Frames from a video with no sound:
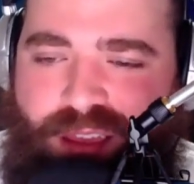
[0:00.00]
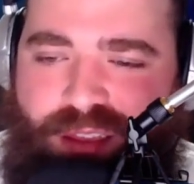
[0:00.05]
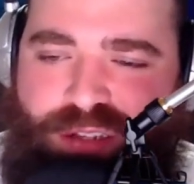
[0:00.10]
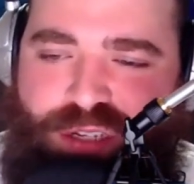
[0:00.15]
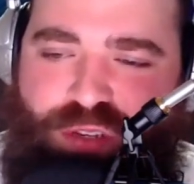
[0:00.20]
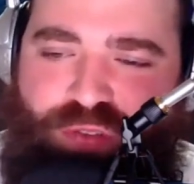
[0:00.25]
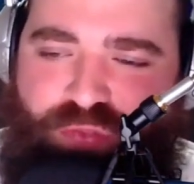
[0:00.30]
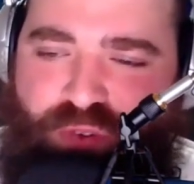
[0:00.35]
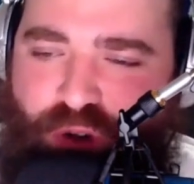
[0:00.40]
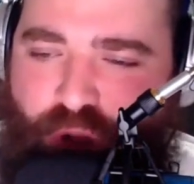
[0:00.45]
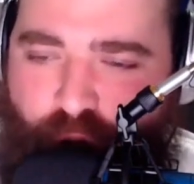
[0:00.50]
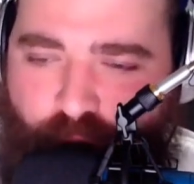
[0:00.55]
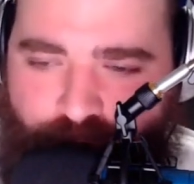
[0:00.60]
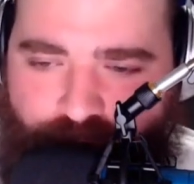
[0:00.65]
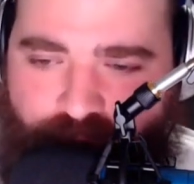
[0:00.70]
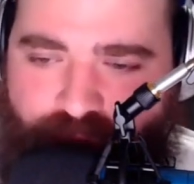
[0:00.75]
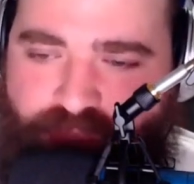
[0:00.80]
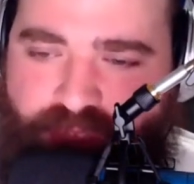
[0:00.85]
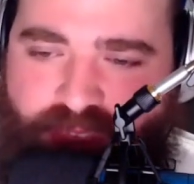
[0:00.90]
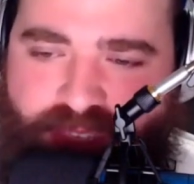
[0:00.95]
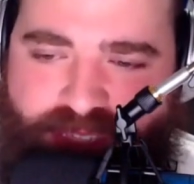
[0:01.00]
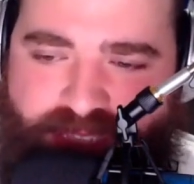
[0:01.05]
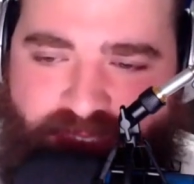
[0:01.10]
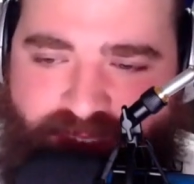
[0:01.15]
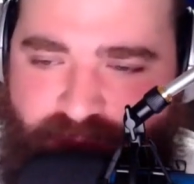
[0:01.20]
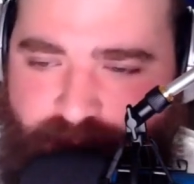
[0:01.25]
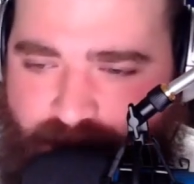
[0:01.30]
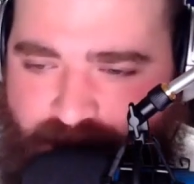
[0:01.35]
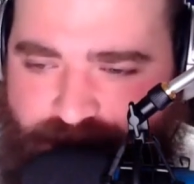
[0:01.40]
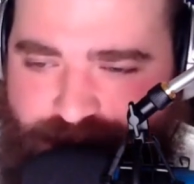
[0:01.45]
just for all the things
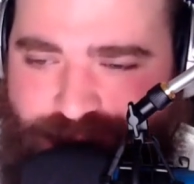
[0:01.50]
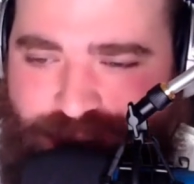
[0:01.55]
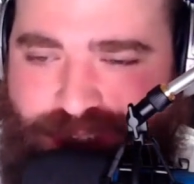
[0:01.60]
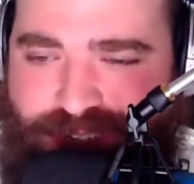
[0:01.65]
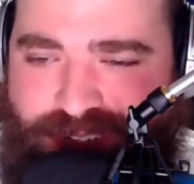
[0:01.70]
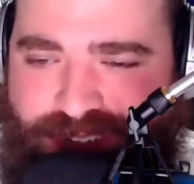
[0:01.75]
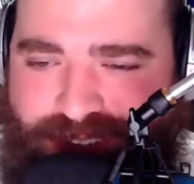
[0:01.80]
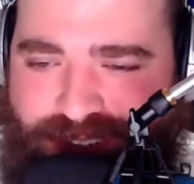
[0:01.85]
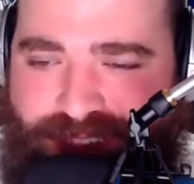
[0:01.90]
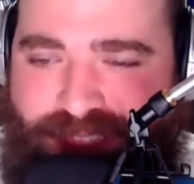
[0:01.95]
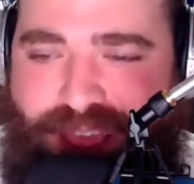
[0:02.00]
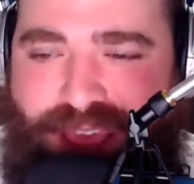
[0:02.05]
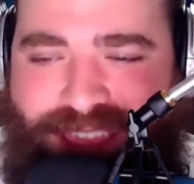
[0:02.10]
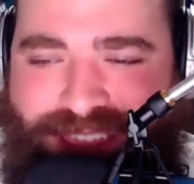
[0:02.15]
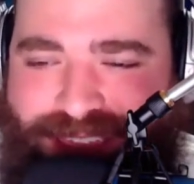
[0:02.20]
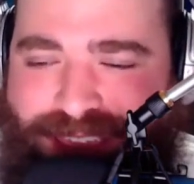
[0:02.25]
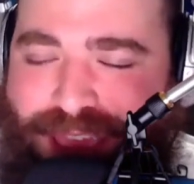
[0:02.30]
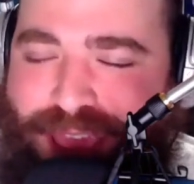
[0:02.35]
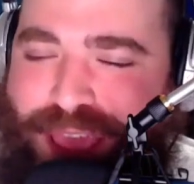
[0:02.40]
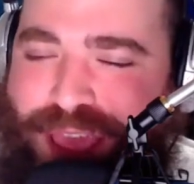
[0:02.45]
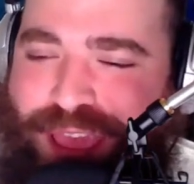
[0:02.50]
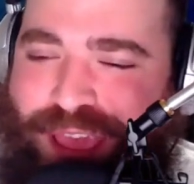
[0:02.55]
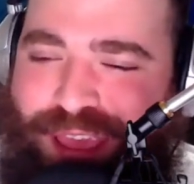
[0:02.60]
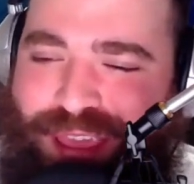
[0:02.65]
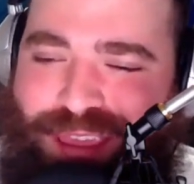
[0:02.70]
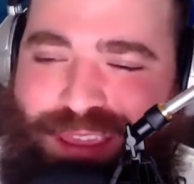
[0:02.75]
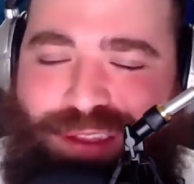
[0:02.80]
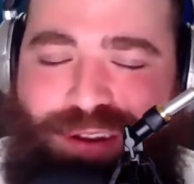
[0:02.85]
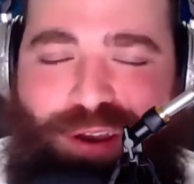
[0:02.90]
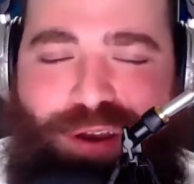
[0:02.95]
I've mentioned, like,
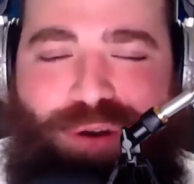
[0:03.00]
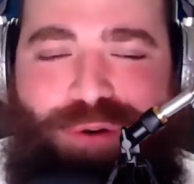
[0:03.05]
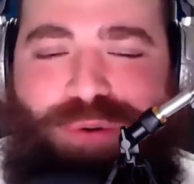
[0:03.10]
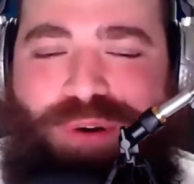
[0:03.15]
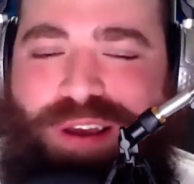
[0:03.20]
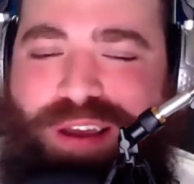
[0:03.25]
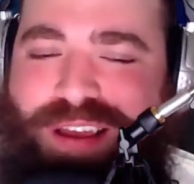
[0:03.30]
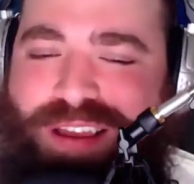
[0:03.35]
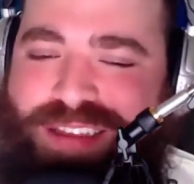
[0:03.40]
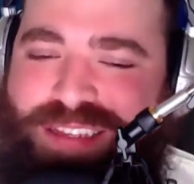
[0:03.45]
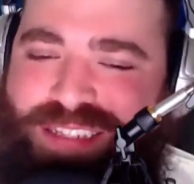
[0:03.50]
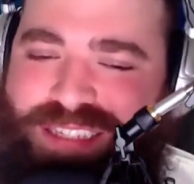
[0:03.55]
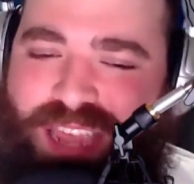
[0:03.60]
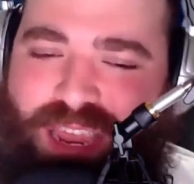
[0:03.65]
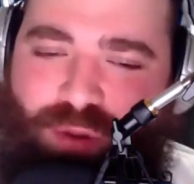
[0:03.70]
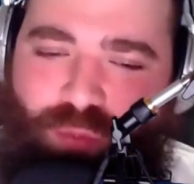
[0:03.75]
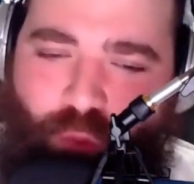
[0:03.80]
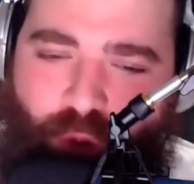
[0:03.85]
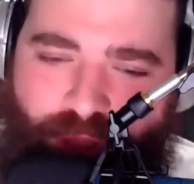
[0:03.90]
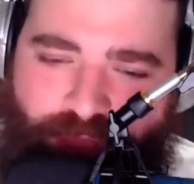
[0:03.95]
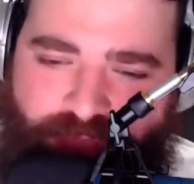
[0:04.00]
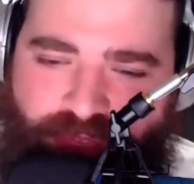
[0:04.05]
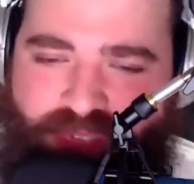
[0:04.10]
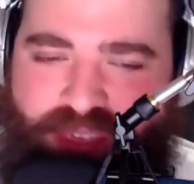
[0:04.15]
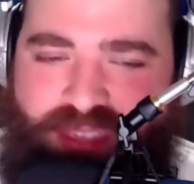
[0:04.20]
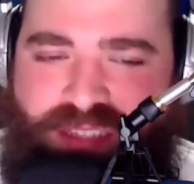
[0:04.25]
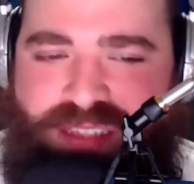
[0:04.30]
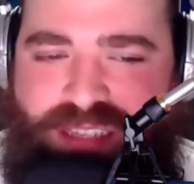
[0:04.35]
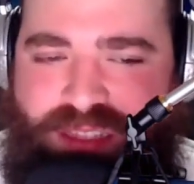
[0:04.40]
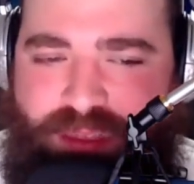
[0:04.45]
you know, saying one
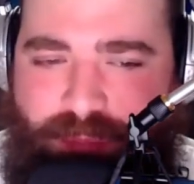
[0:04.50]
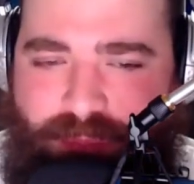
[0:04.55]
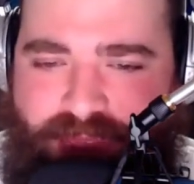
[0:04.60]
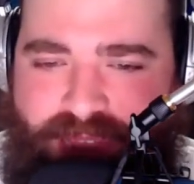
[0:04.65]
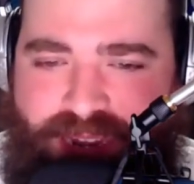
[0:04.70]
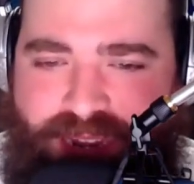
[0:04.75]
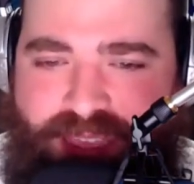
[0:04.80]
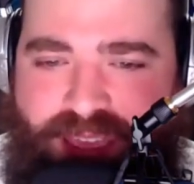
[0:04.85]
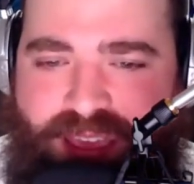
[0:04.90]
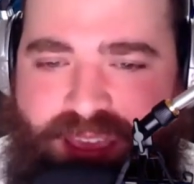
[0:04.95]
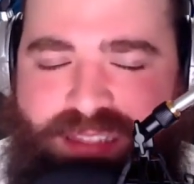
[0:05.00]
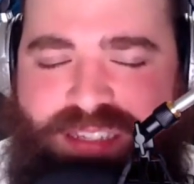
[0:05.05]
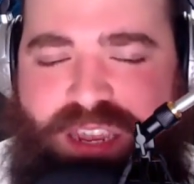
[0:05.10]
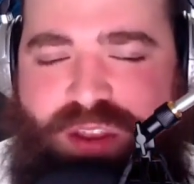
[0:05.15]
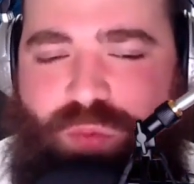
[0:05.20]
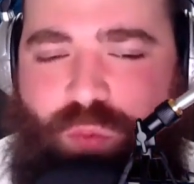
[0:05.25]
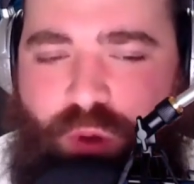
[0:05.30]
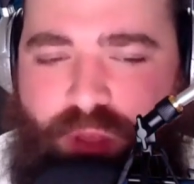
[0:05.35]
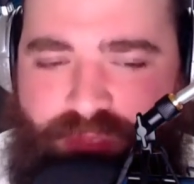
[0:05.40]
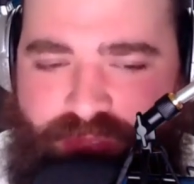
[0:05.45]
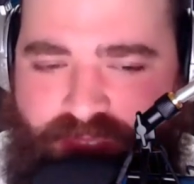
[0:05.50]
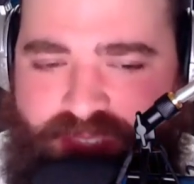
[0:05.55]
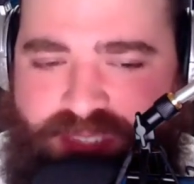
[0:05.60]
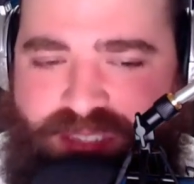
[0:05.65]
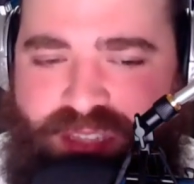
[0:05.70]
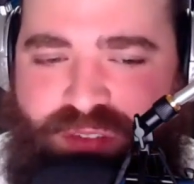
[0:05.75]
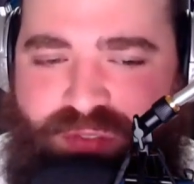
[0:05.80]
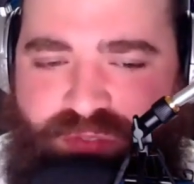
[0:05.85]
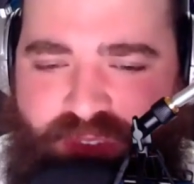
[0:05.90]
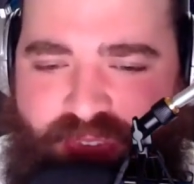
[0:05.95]
thing to the media and saying one thing
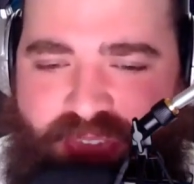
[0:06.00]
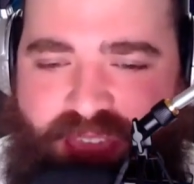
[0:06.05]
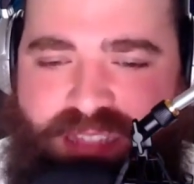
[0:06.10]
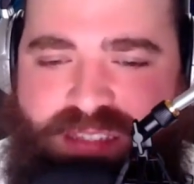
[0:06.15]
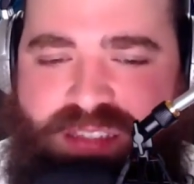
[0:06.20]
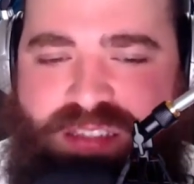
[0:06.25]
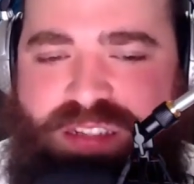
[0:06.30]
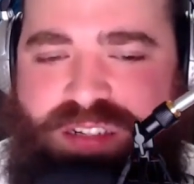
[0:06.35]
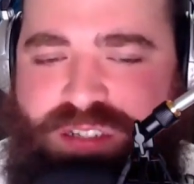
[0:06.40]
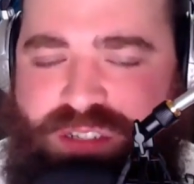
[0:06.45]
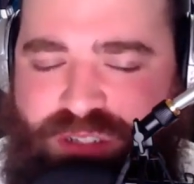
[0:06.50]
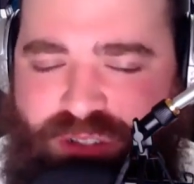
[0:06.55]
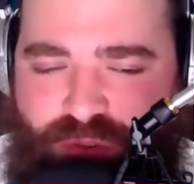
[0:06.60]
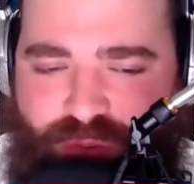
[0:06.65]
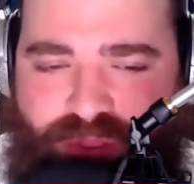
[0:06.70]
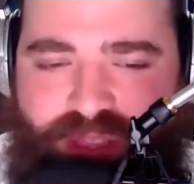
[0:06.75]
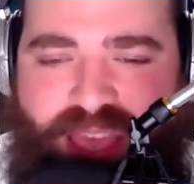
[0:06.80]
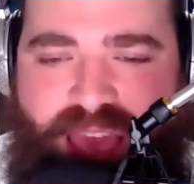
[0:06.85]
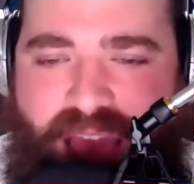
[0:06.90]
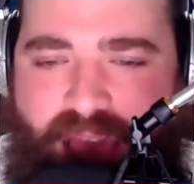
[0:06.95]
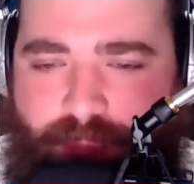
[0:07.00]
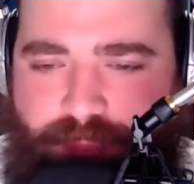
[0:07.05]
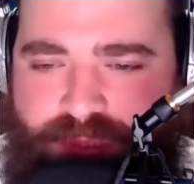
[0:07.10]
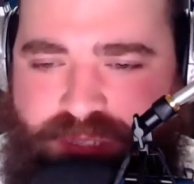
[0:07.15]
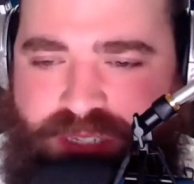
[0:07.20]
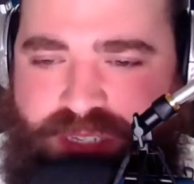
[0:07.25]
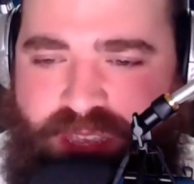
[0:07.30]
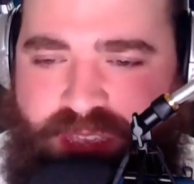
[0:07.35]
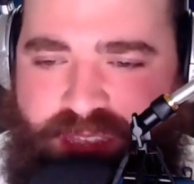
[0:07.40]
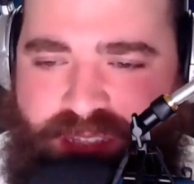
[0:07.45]
to the fans and then just doing the
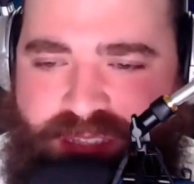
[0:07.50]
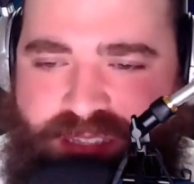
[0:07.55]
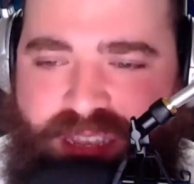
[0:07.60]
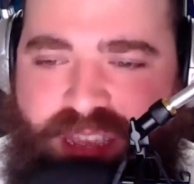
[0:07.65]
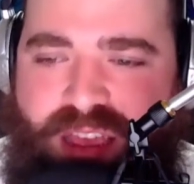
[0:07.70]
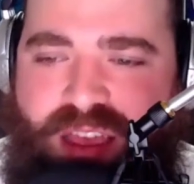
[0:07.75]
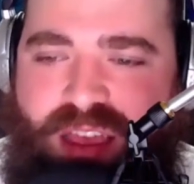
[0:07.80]
opposite,